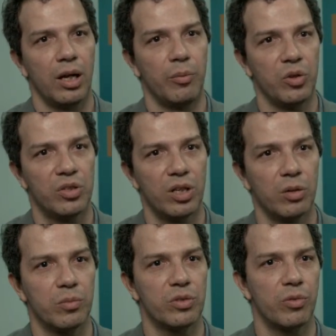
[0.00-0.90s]

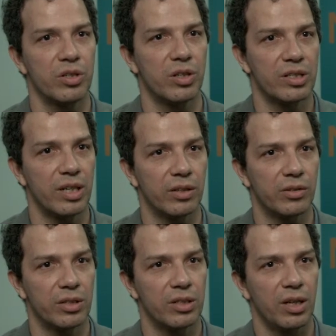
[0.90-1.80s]
museums, research
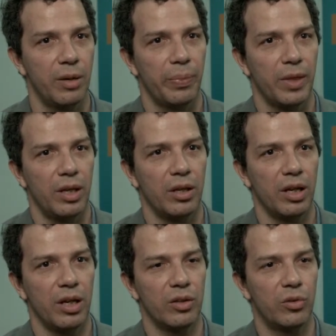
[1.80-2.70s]
centers,
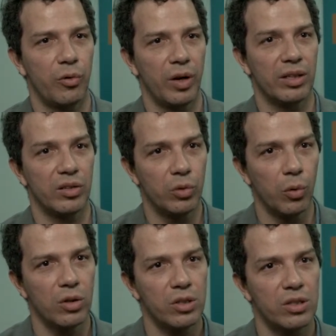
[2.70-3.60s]
to create the
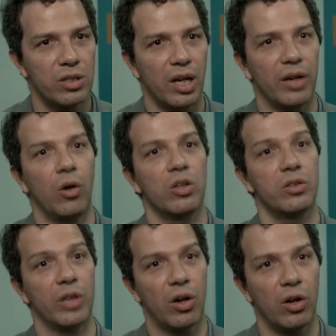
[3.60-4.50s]
tools and
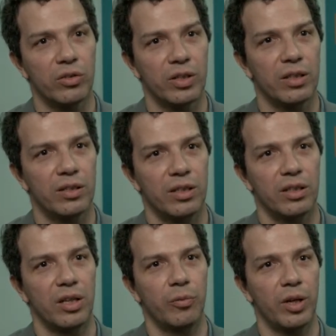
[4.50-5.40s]
also the content
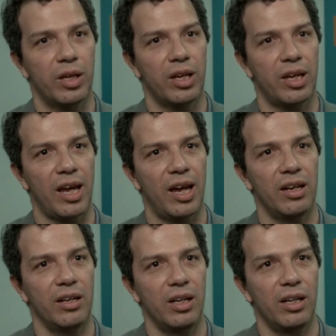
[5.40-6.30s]
that we
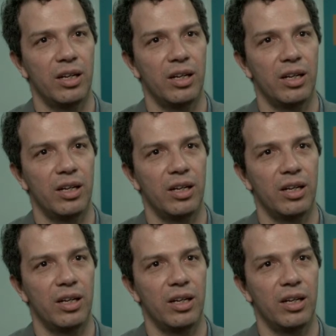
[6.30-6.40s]
can,